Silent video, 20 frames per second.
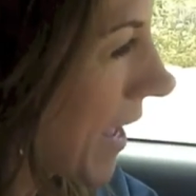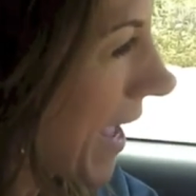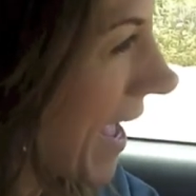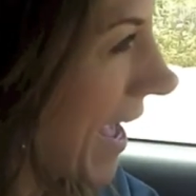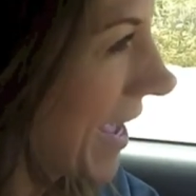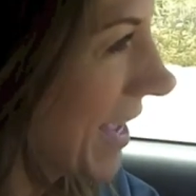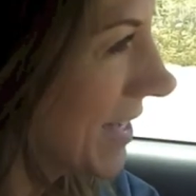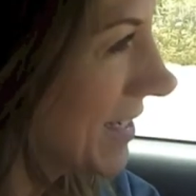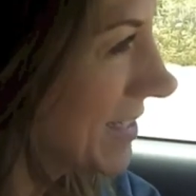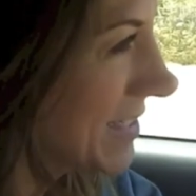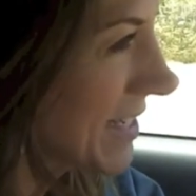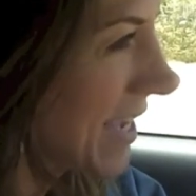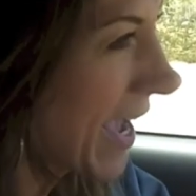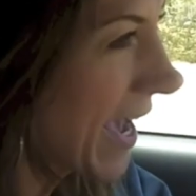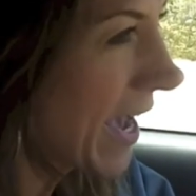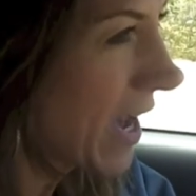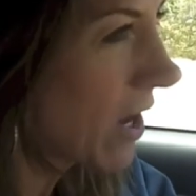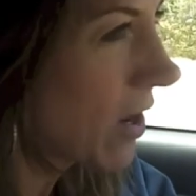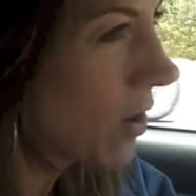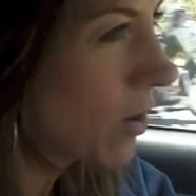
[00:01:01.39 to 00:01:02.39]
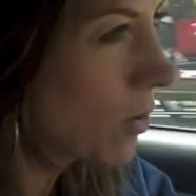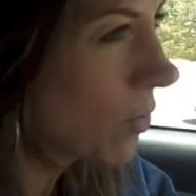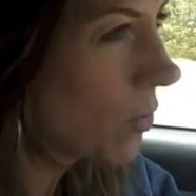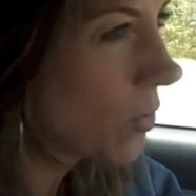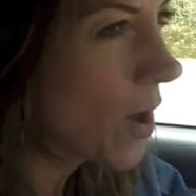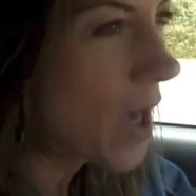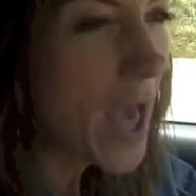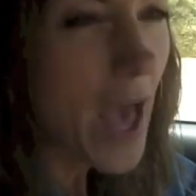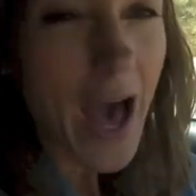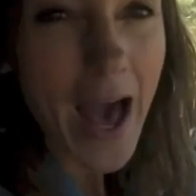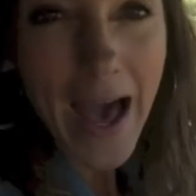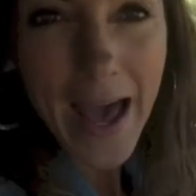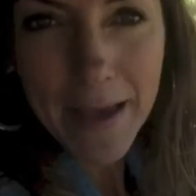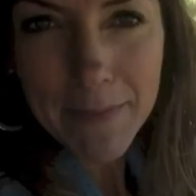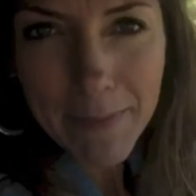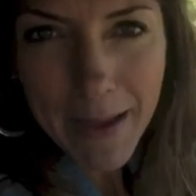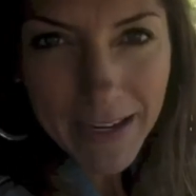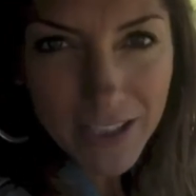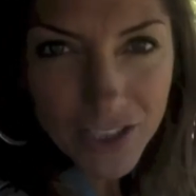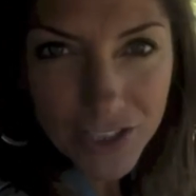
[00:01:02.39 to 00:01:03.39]
and how
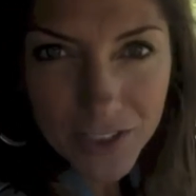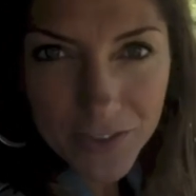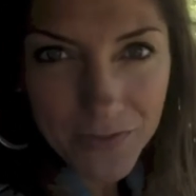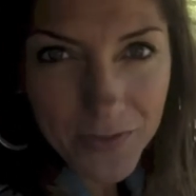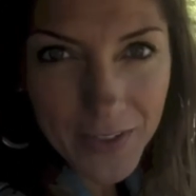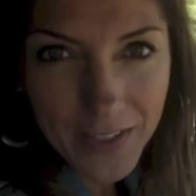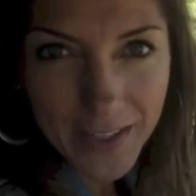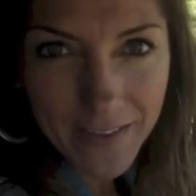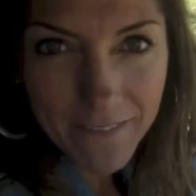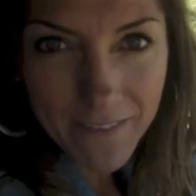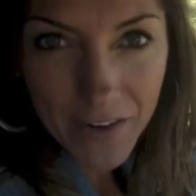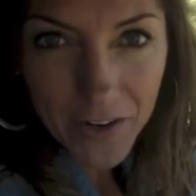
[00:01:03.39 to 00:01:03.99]
I'm actually feeling